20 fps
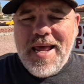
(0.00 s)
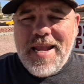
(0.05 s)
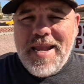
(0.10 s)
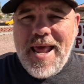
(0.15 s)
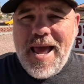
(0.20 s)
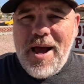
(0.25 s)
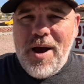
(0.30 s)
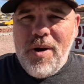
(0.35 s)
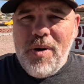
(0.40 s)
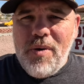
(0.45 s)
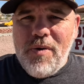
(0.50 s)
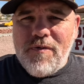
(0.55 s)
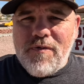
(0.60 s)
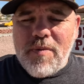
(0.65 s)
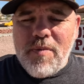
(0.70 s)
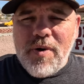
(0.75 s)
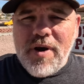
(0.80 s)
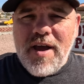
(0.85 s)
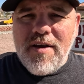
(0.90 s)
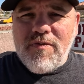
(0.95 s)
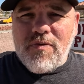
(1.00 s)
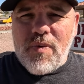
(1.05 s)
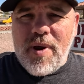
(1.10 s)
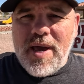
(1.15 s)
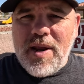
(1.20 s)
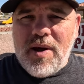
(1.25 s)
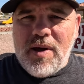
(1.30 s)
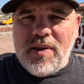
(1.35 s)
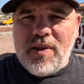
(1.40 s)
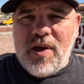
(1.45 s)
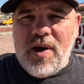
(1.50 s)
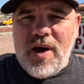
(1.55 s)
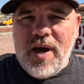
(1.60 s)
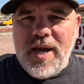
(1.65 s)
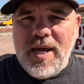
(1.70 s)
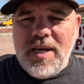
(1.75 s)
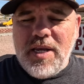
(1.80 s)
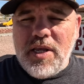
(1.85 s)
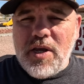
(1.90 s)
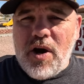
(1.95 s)
Now, from what I've read
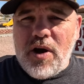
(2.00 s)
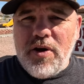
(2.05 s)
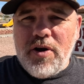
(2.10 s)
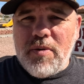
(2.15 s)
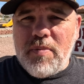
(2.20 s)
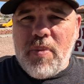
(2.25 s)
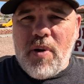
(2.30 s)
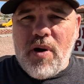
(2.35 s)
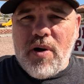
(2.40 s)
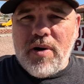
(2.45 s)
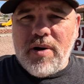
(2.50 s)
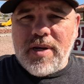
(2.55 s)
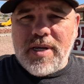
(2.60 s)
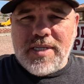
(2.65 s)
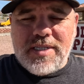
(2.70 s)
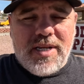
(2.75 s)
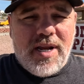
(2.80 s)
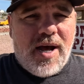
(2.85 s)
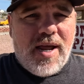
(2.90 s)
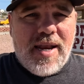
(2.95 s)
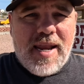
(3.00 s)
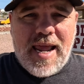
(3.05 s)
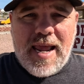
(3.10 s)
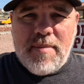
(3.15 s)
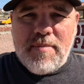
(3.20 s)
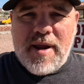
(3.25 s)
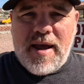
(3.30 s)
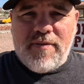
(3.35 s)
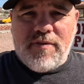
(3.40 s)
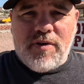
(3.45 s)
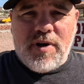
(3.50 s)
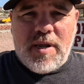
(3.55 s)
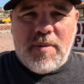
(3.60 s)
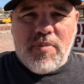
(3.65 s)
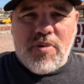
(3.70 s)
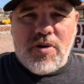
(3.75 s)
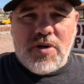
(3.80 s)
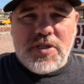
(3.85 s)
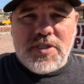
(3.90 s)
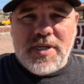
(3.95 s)
online, Yonder Park is not named after any
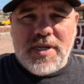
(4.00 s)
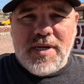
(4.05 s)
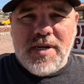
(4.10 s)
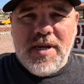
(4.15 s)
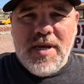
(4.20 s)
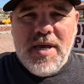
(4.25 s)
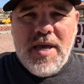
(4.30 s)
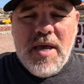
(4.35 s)
person,